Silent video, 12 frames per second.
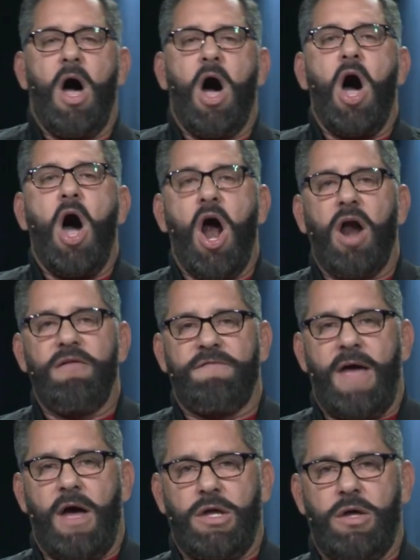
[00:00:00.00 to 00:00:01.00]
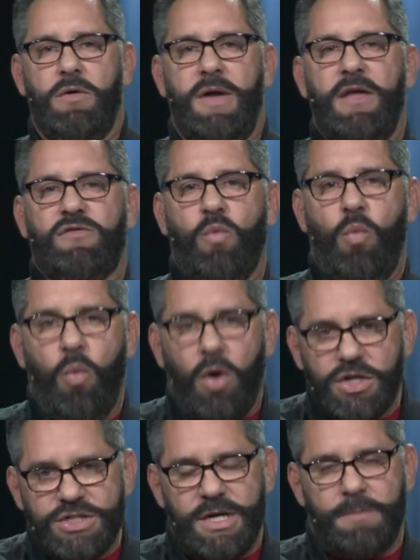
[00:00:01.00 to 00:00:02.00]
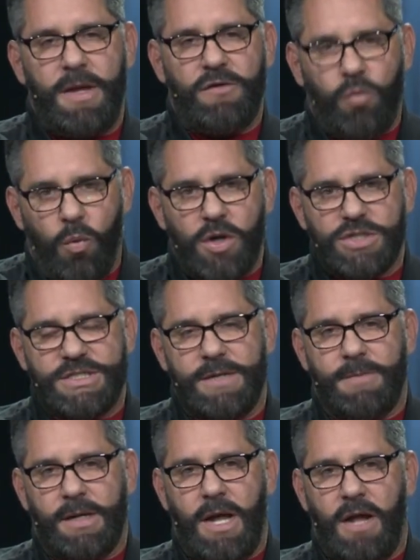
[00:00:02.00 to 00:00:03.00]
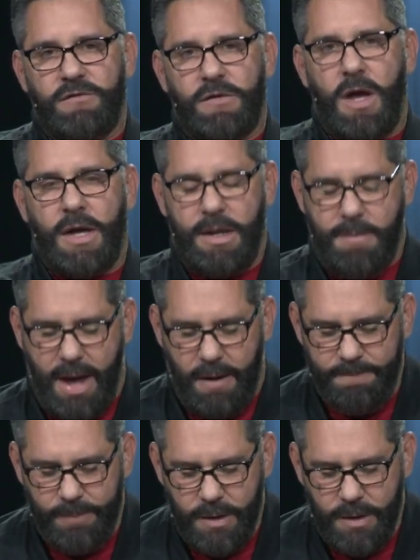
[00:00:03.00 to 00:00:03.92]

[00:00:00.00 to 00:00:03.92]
a heart value is worship. It's worship that God's talking about.